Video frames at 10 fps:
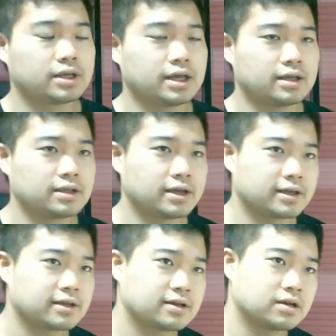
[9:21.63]
and
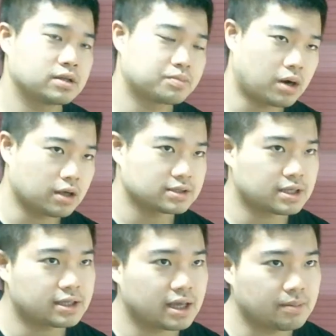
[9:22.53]
like the products
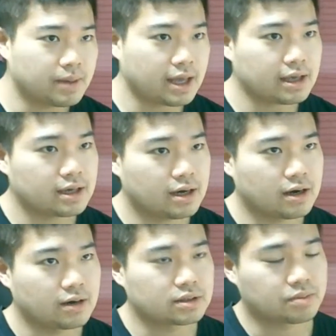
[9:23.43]
that they make,
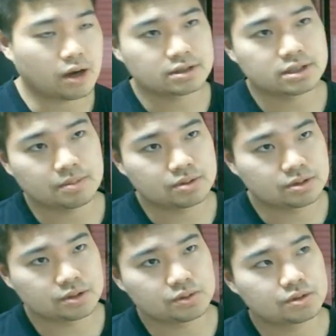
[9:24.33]
the products they
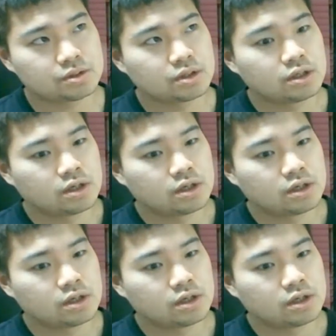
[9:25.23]
produce,